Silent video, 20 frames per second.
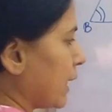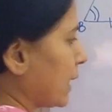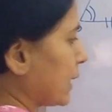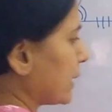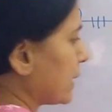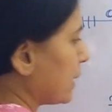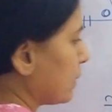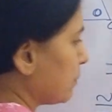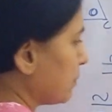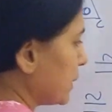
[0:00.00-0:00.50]

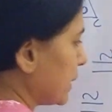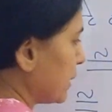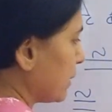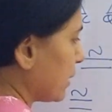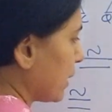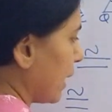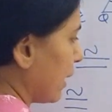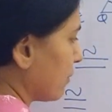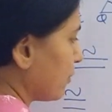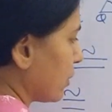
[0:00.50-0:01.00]
angle B,
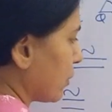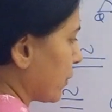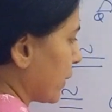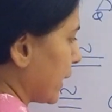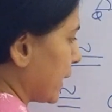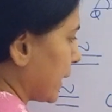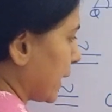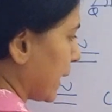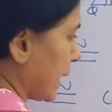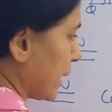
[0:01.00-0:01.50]
I will
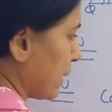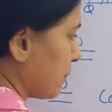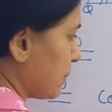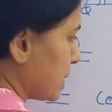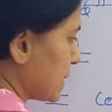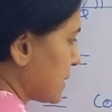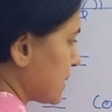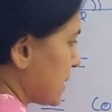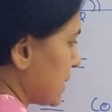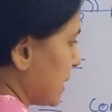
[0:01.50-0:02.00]
write
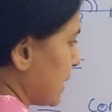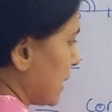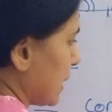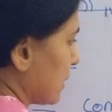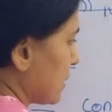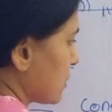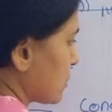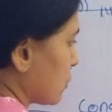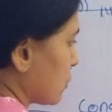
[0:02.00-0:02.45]
ABC is